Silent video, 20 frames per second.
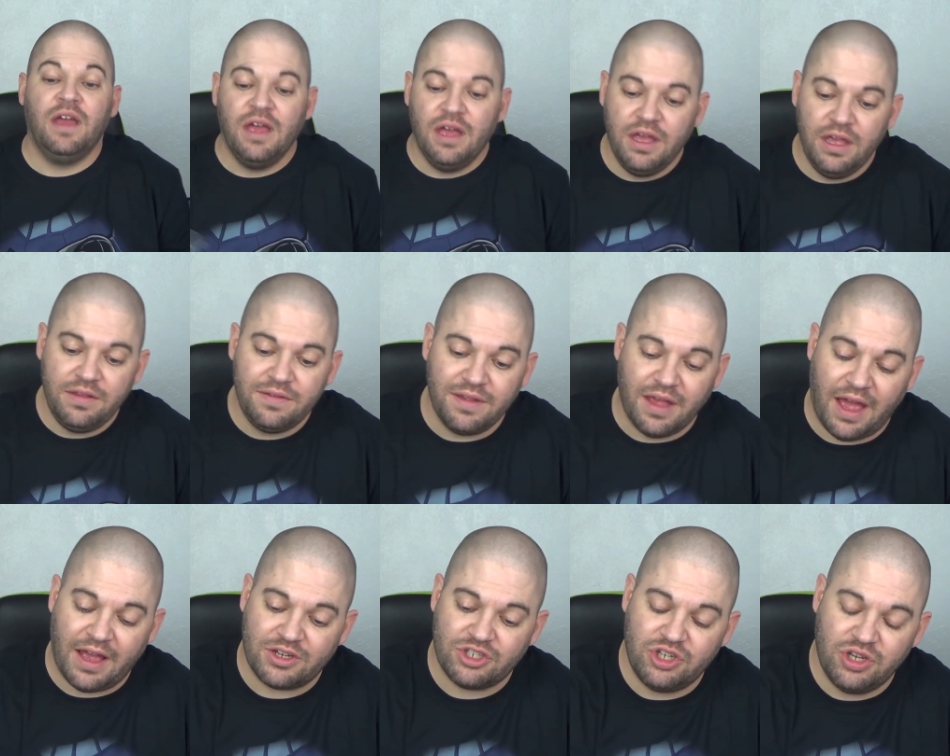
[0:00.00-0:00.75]
he's
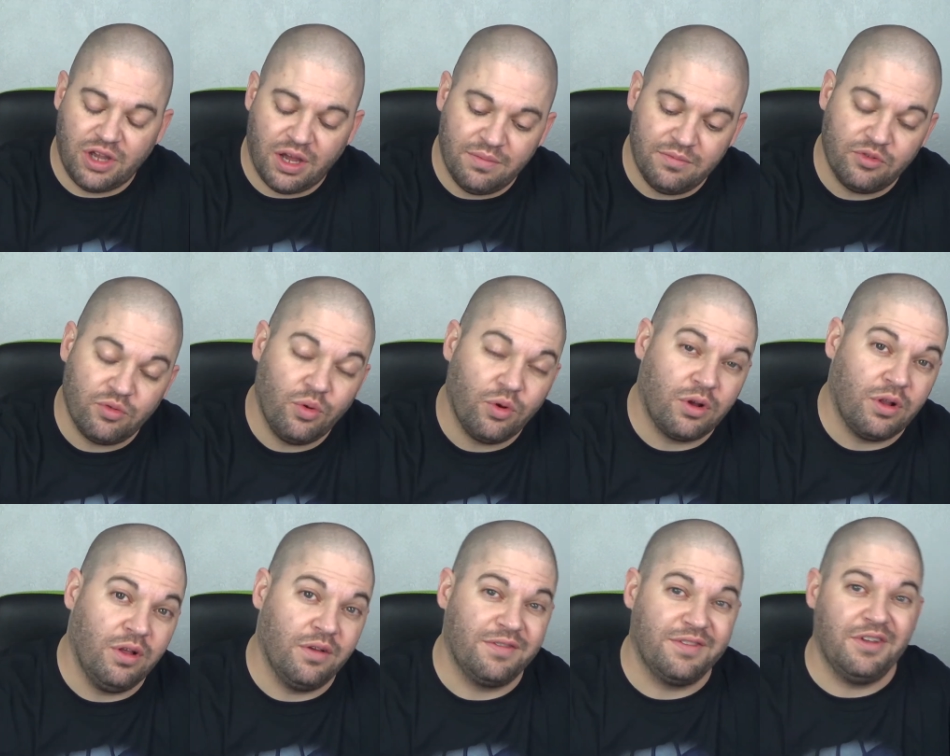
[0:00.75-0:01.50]
actually comes real
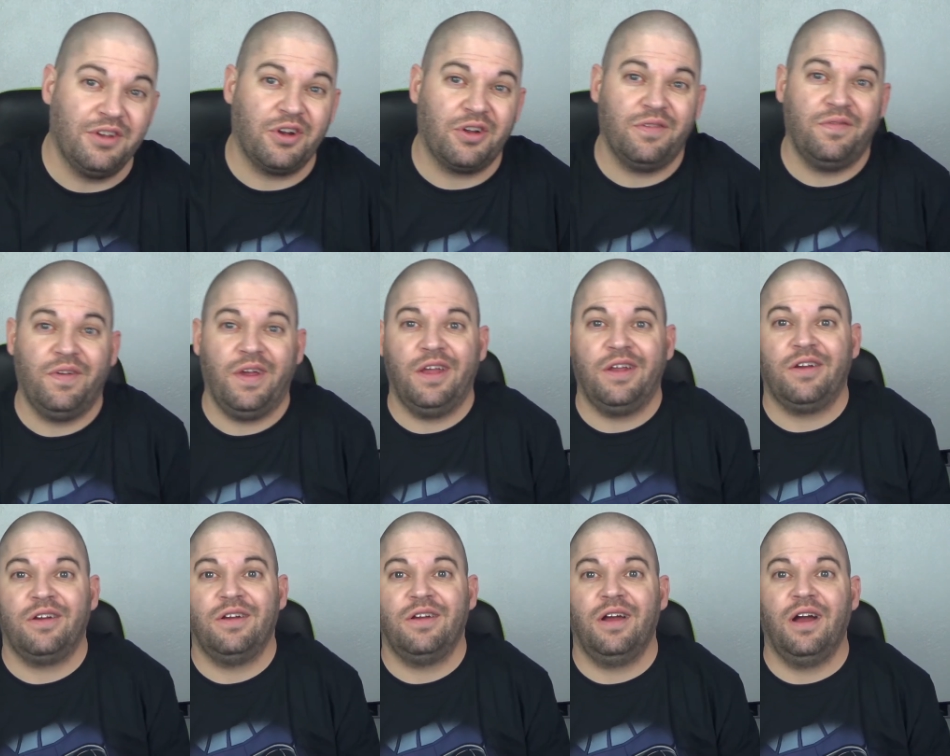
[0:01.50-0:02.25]
close to Darth
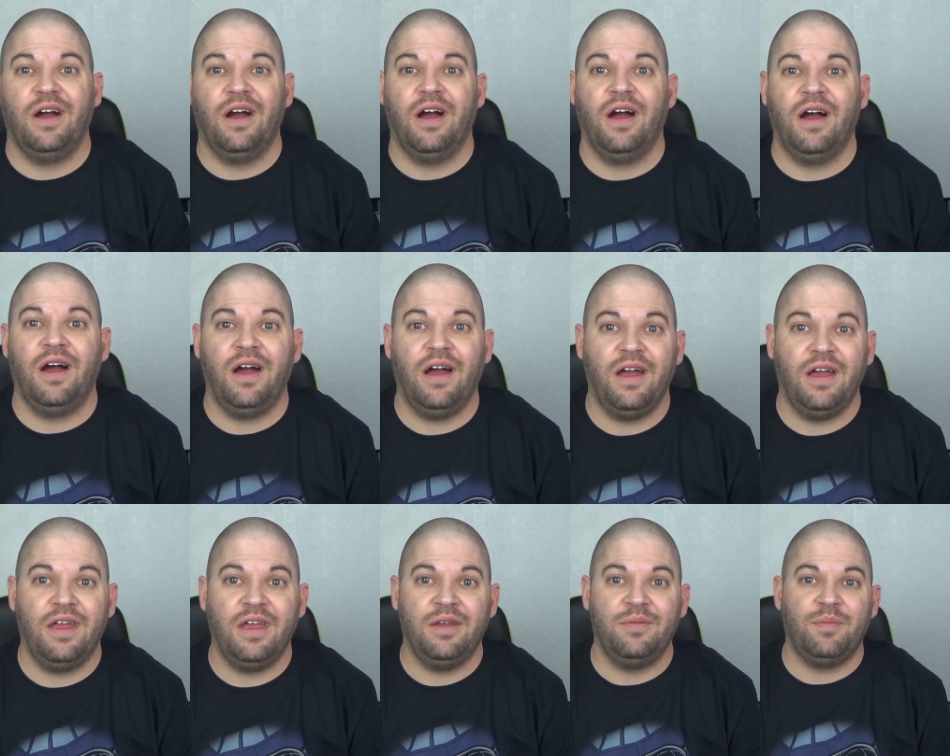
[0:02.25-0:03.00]
Vader
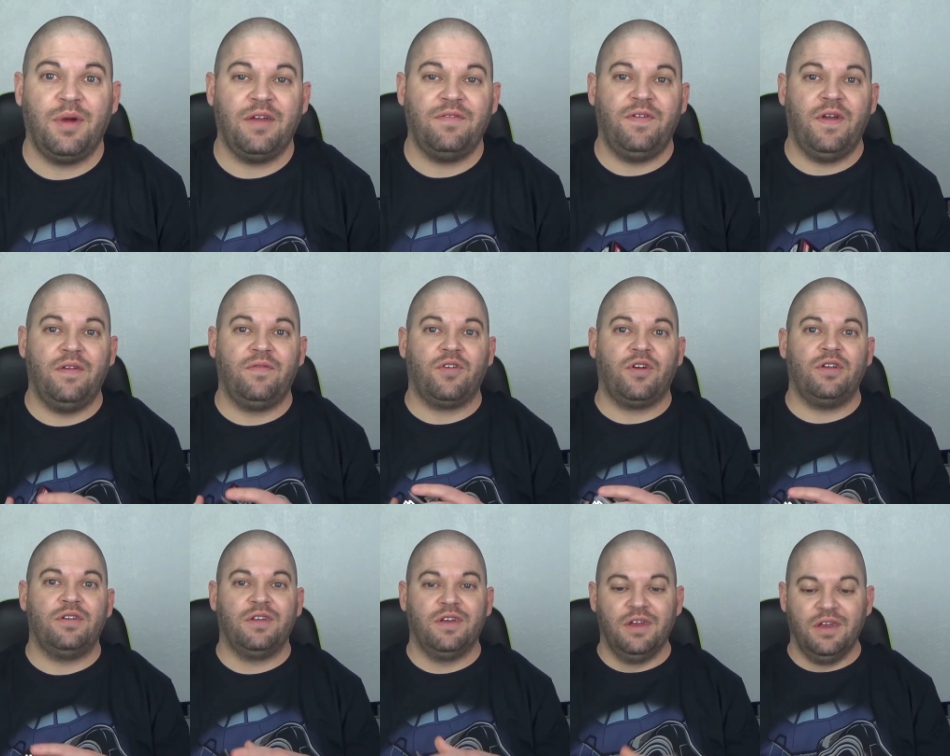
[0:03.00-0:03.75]
uh, in my
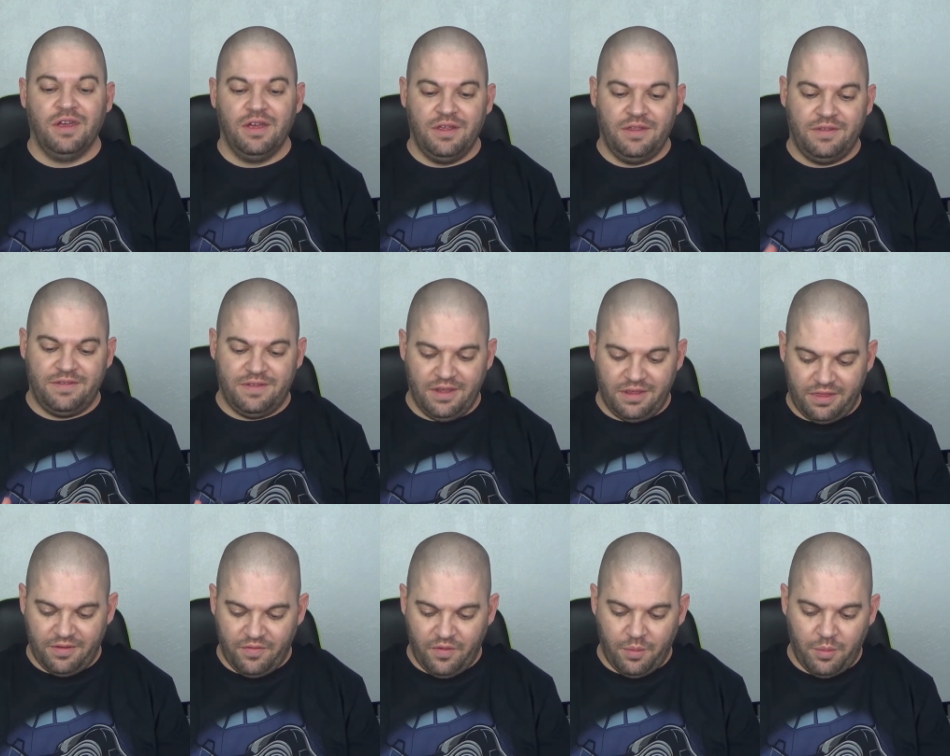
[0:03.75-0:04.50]
favorite
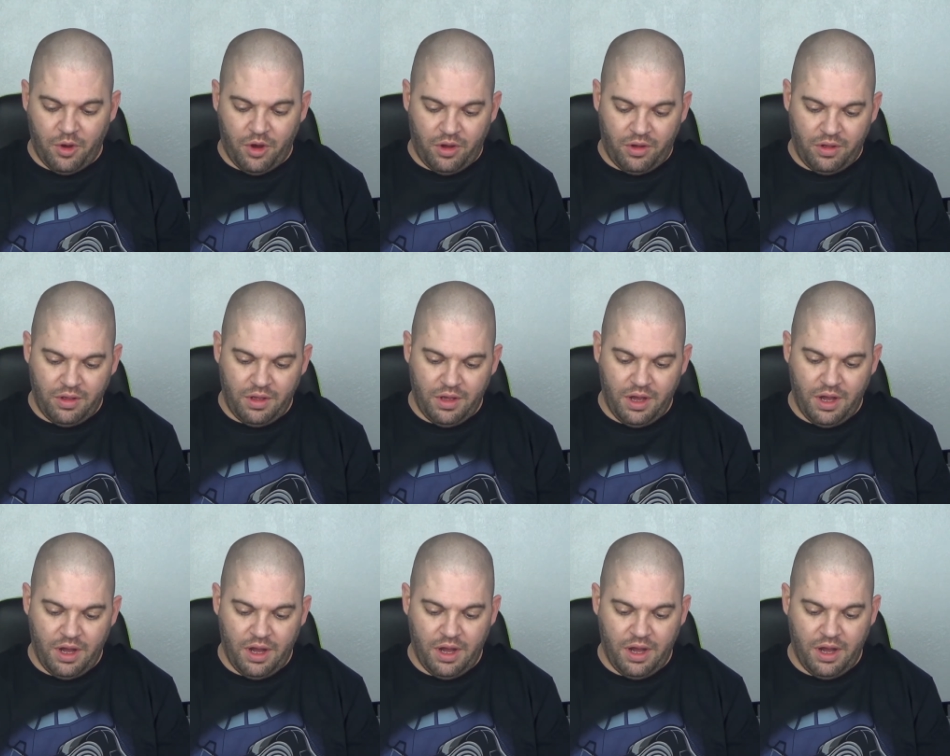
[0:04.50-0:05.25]
Sith of them all.
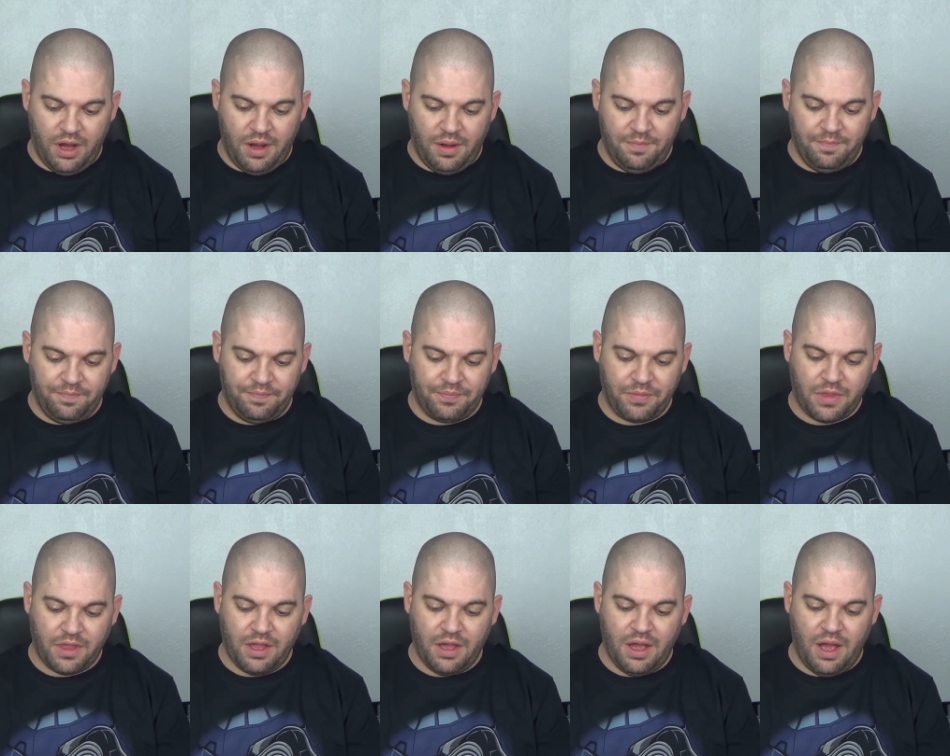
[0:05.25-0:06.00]
Um,
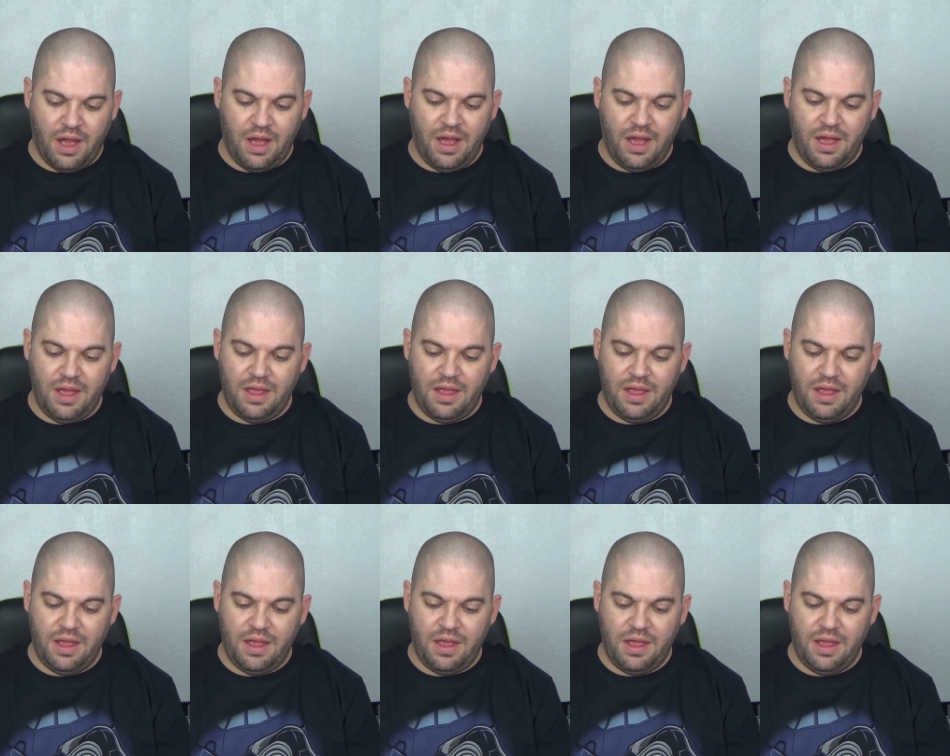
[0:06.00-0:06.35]
I,